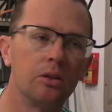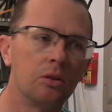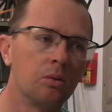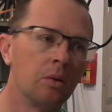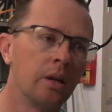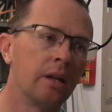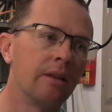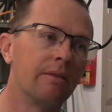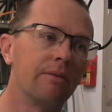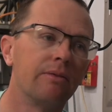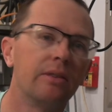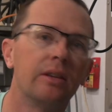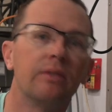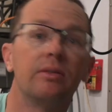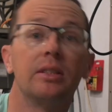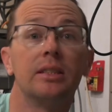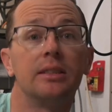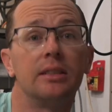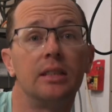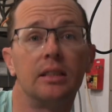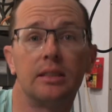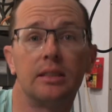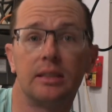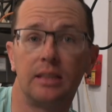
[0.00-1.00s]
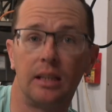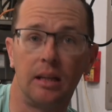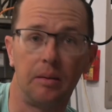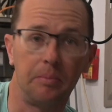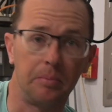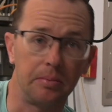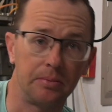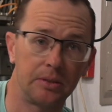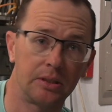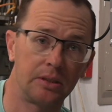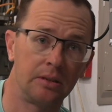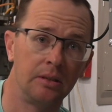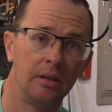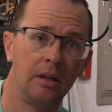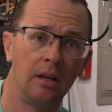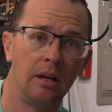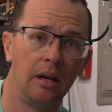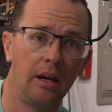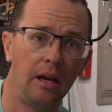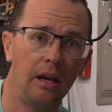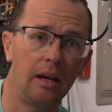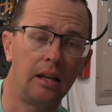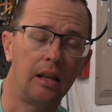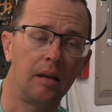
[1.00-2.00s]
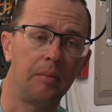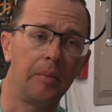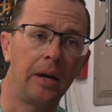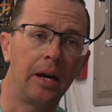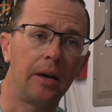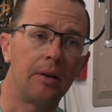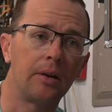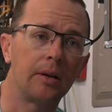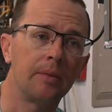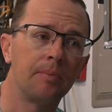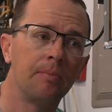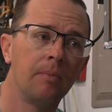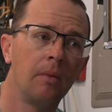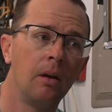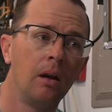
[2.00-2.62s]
you're running 56 amps out of that battery.